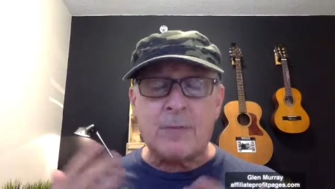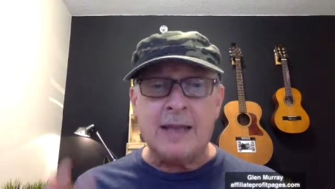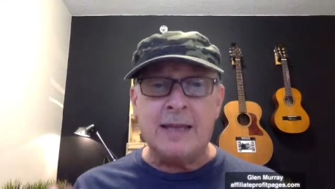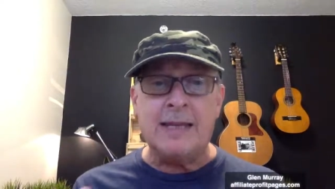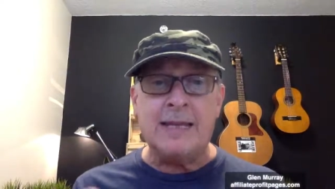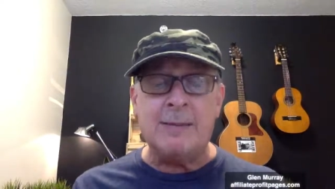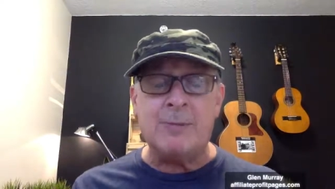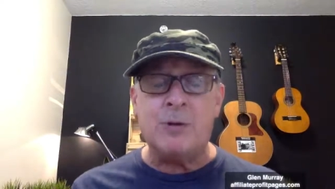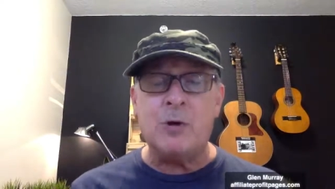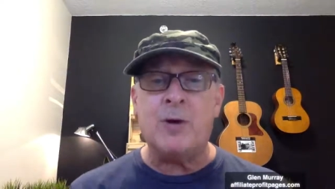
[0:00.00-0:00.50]

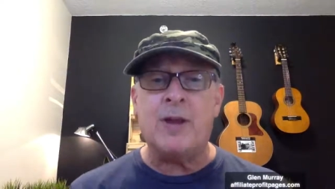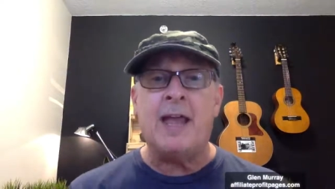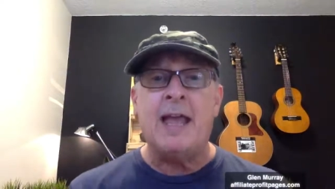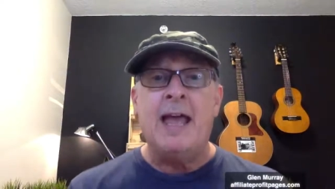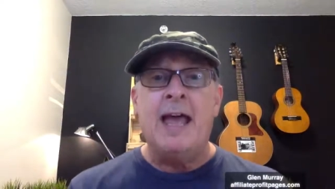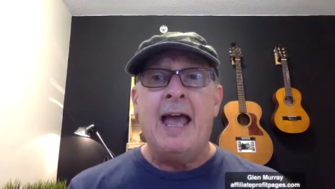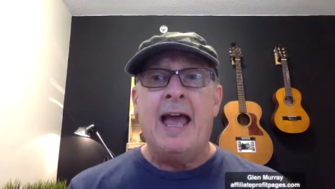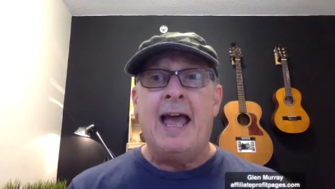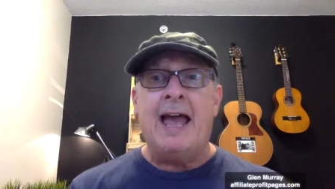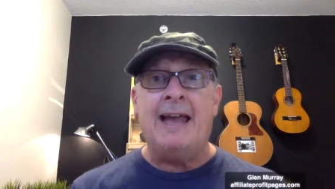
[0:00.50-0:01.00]
and keep going.
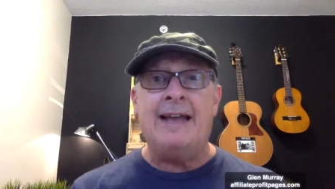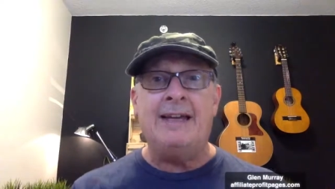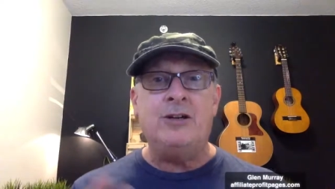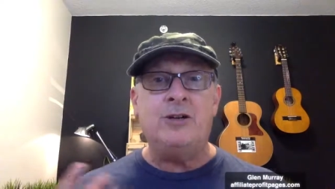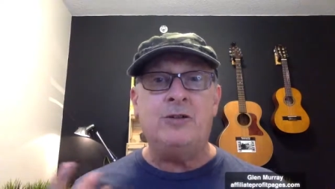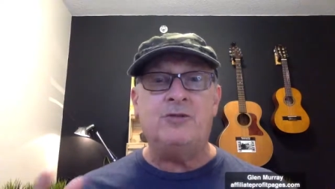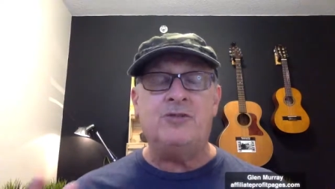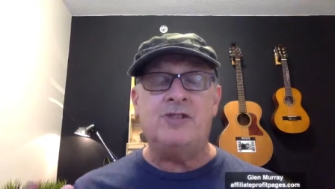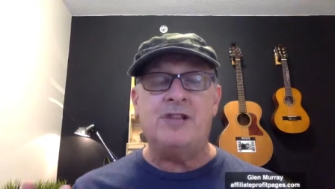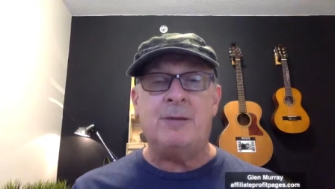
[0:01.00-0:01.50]
And
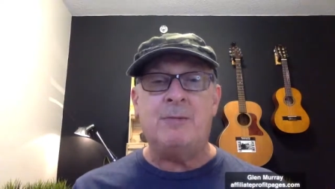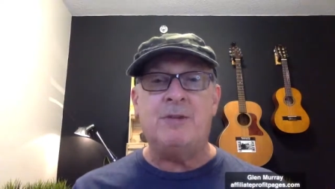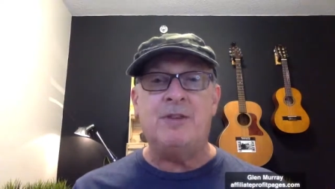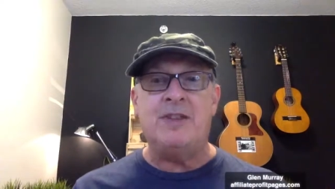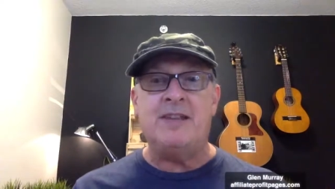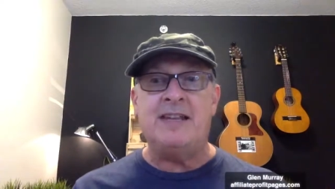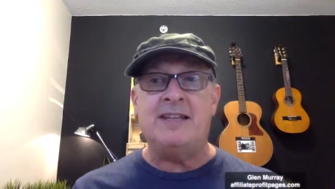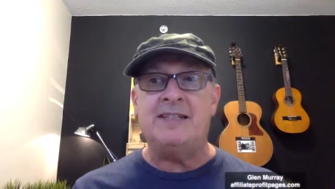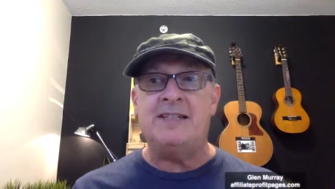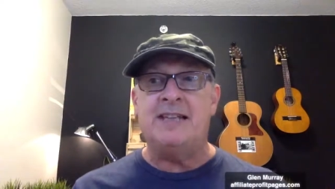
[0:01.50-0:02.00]
you know, some
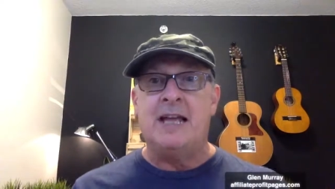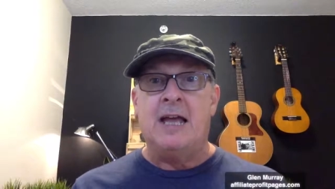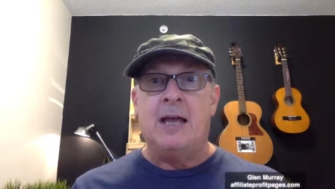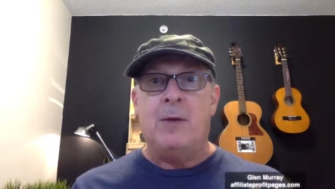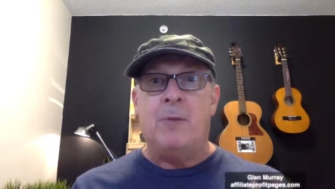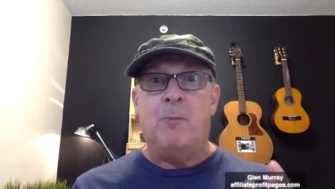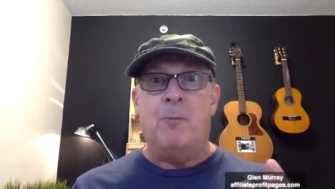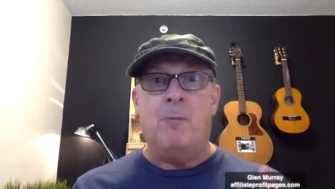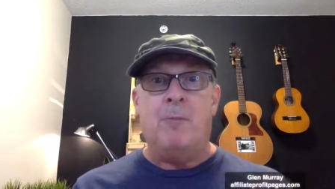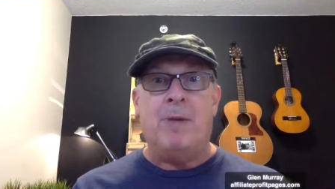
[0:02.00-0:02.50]
of these
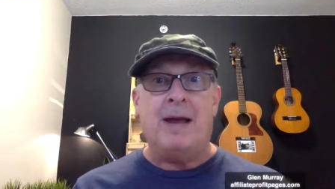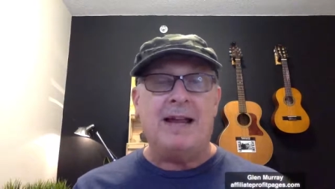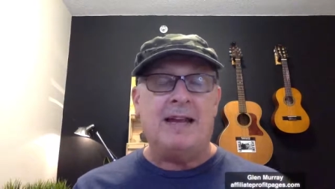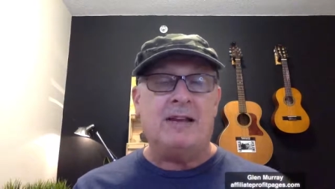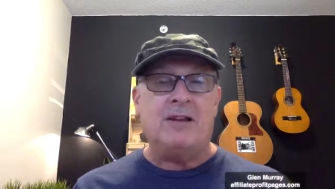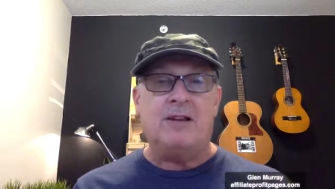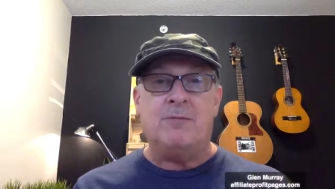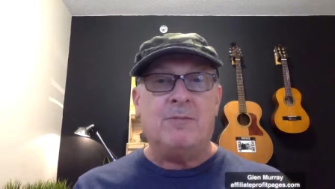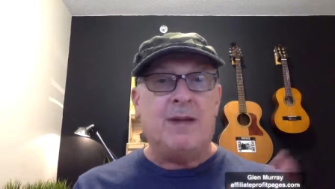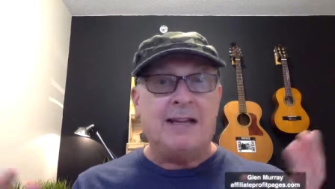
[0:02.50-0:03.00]

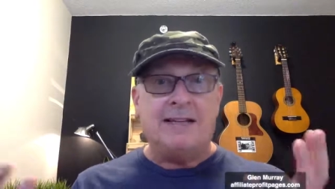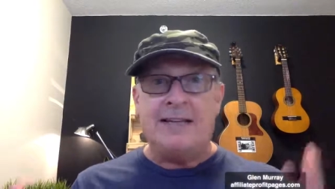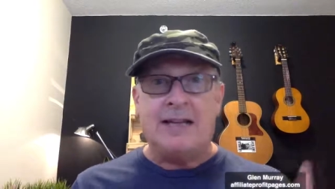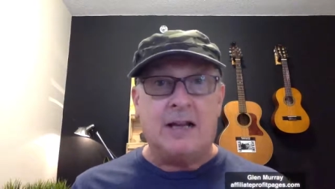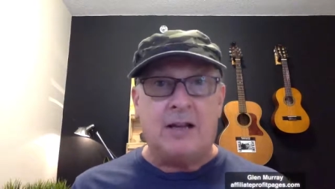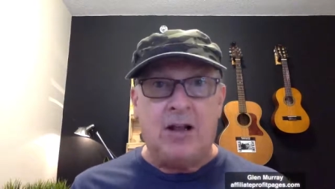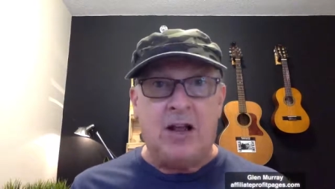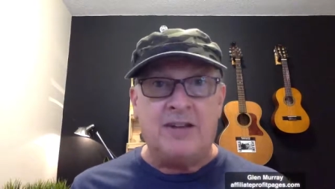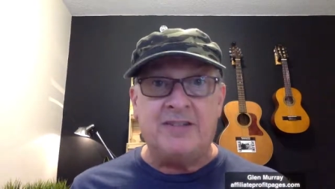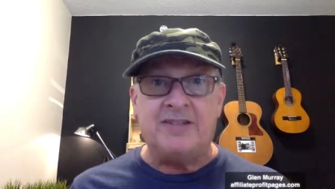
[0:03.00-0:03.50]
you might
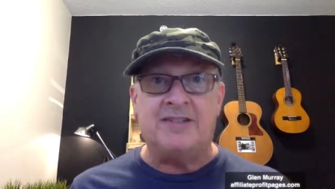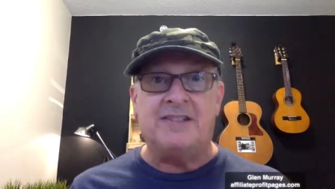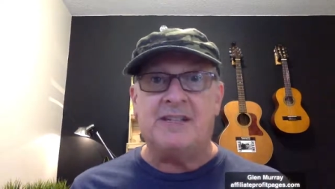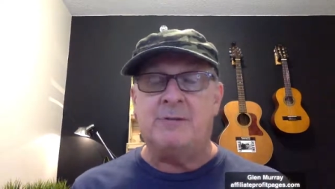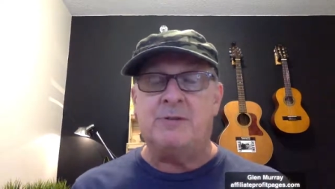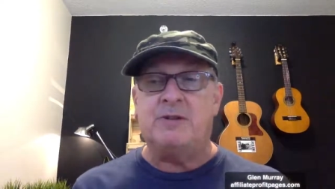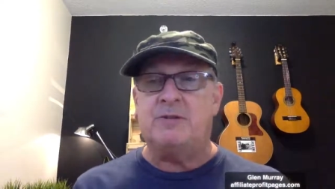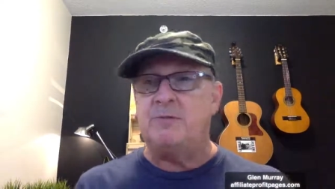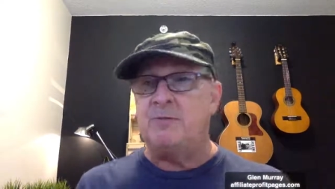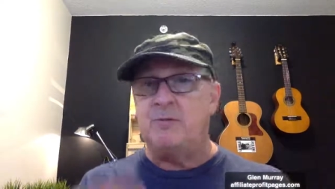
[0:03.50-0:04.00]
take a loss on
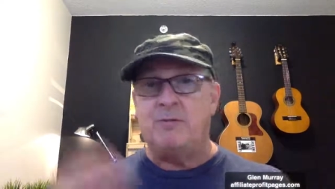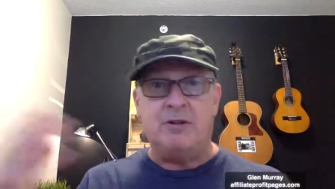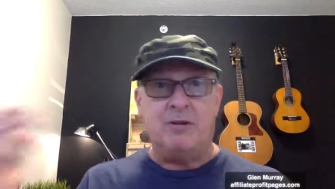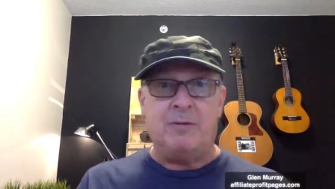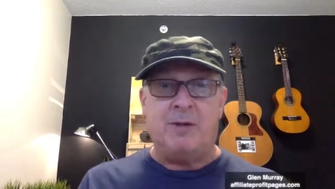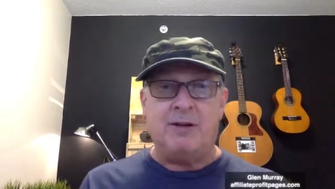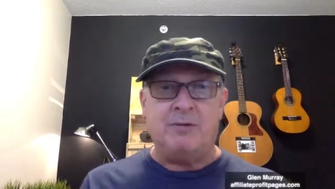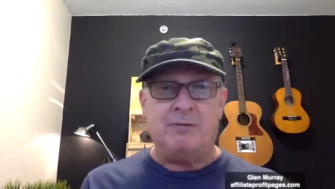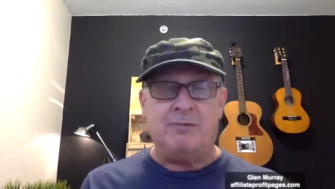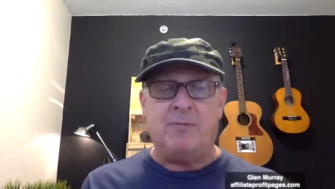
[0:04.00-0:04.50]
some of this.
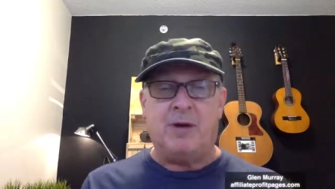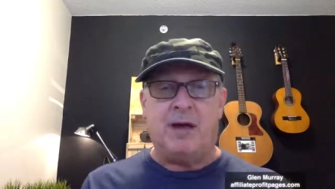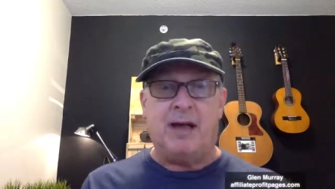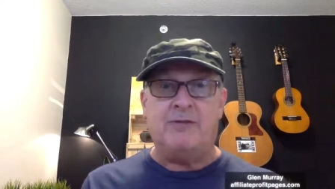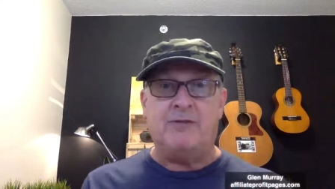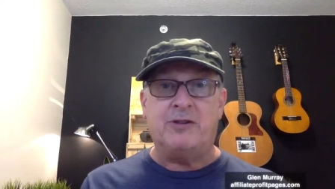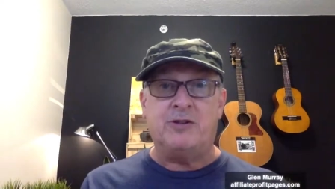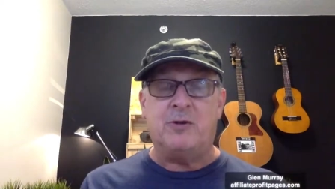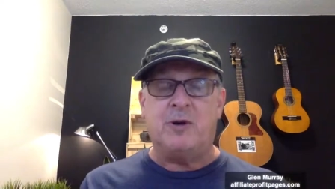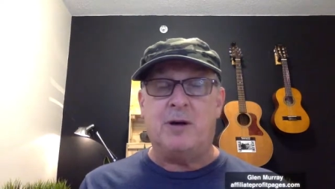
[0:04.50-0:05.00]
You might
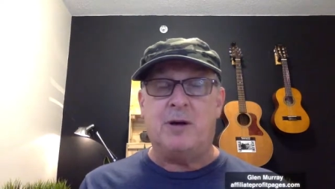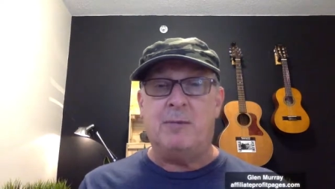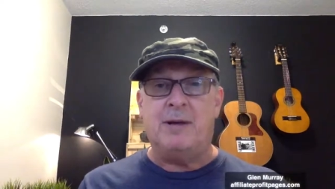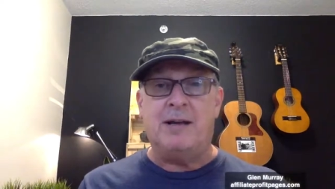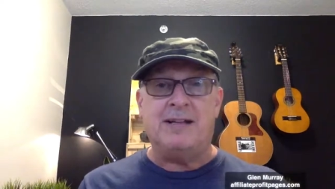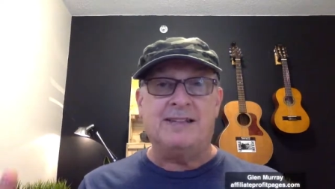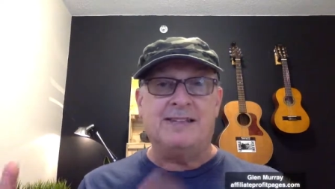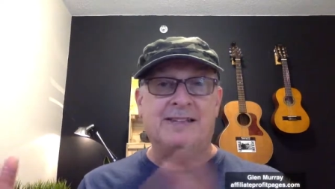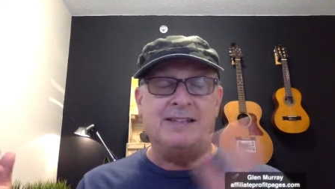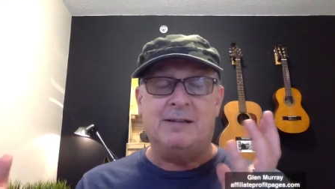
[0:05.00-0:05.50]
buy for 12
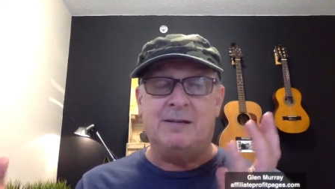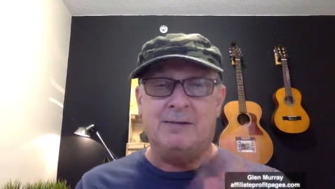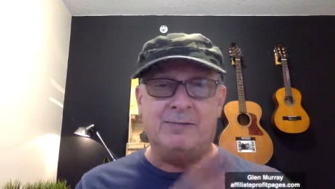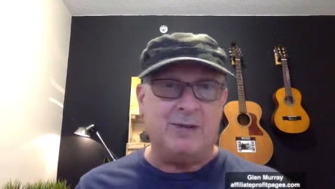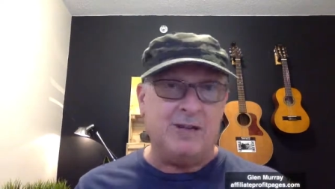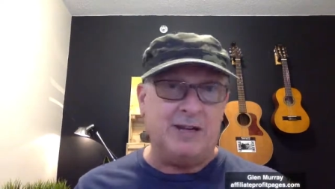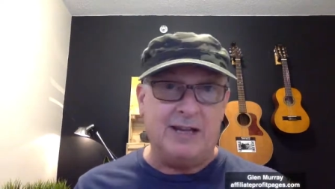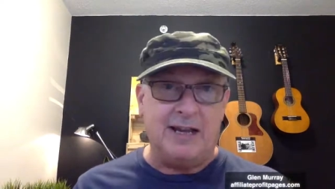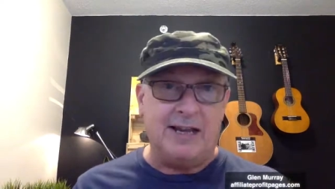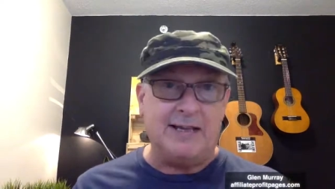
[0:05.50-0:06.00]
bucks and
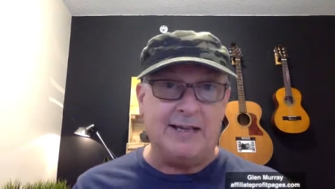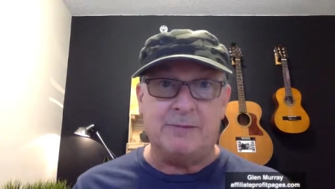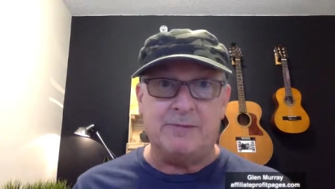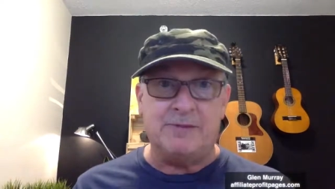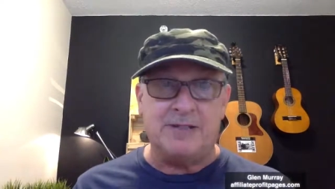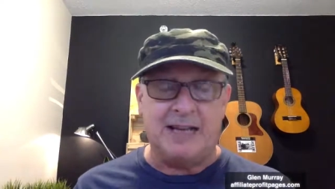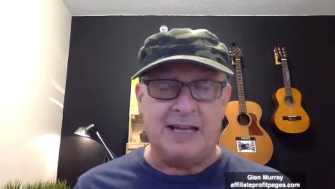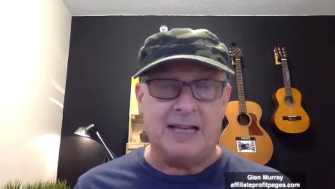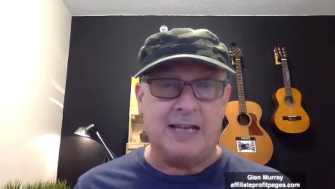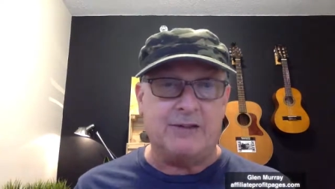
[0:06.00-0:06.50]
you end
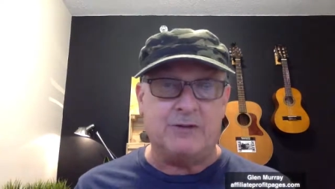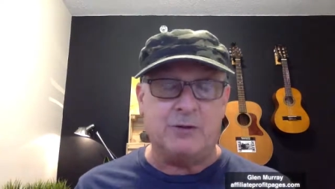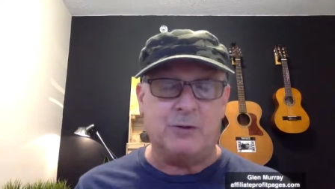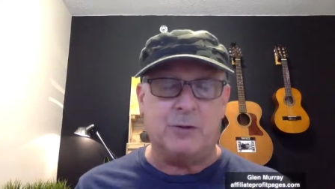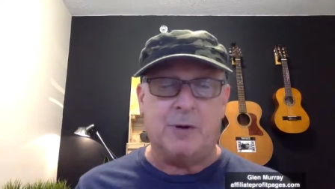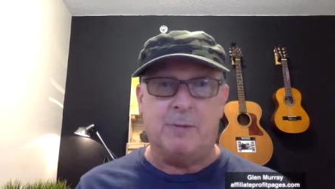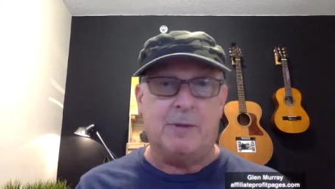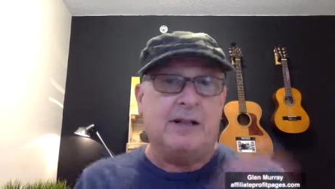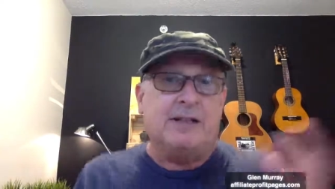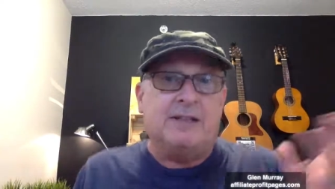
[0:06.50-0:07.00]
up selling it for
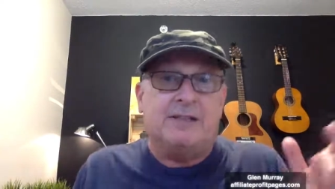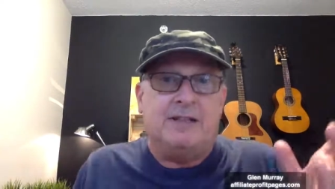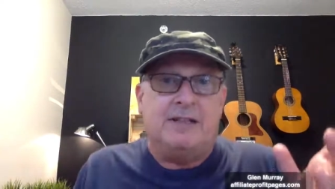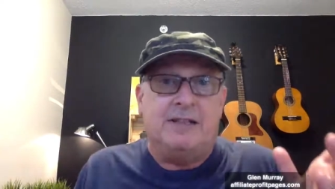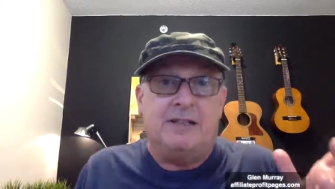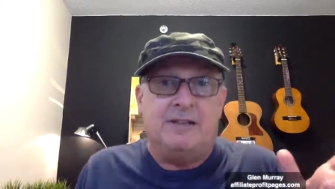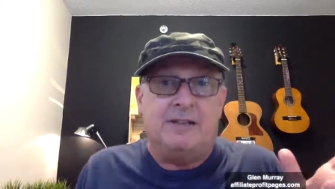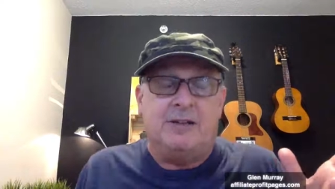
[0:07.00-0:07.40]
12 bucks.